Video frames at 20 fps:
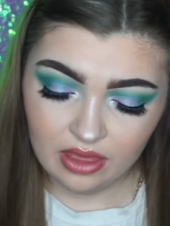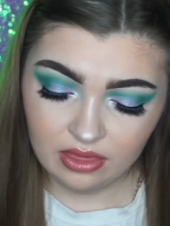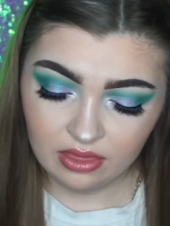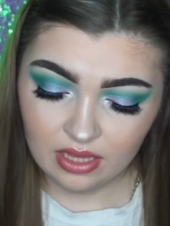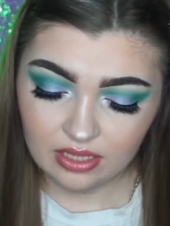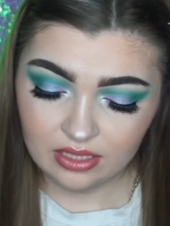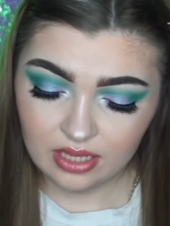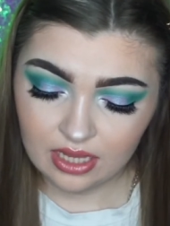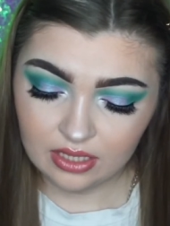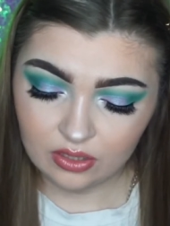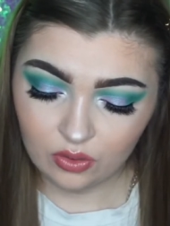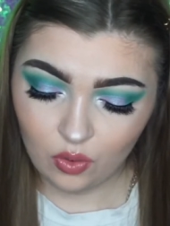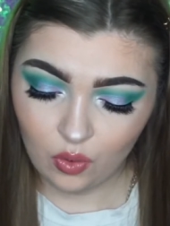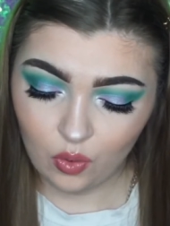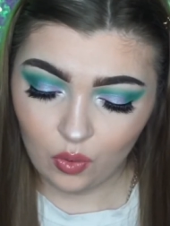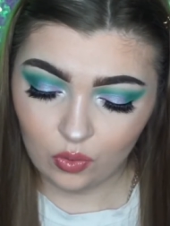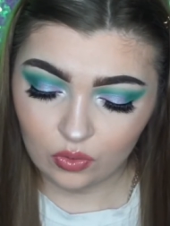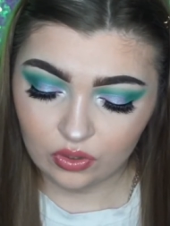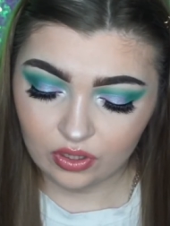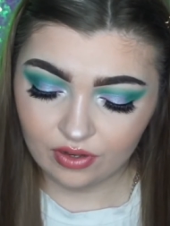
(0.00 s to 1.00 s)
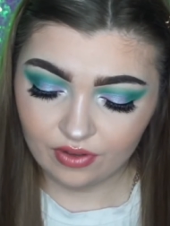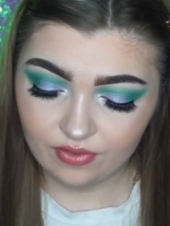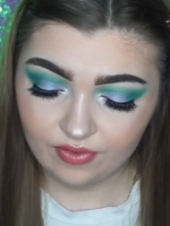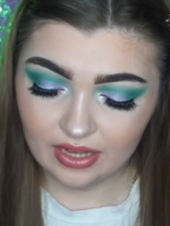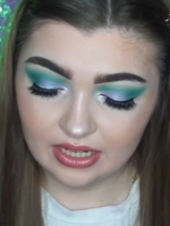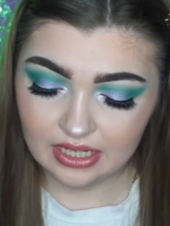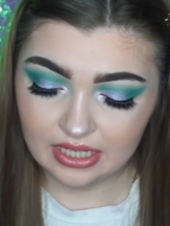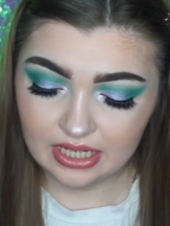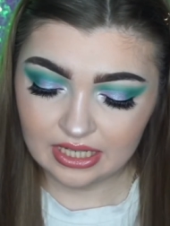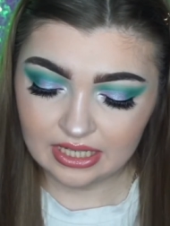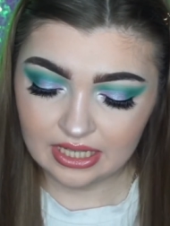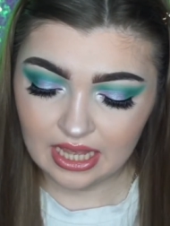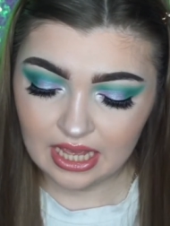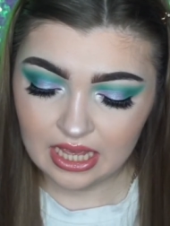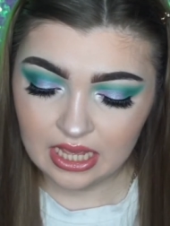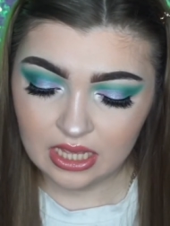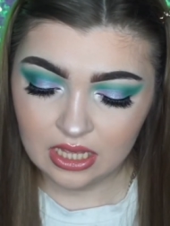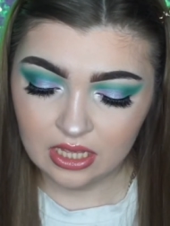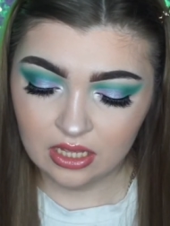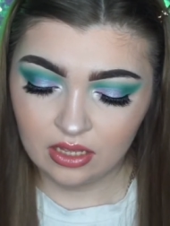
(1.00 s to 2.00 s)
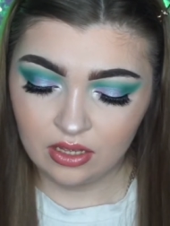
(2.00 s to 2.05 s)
This is called Fantasy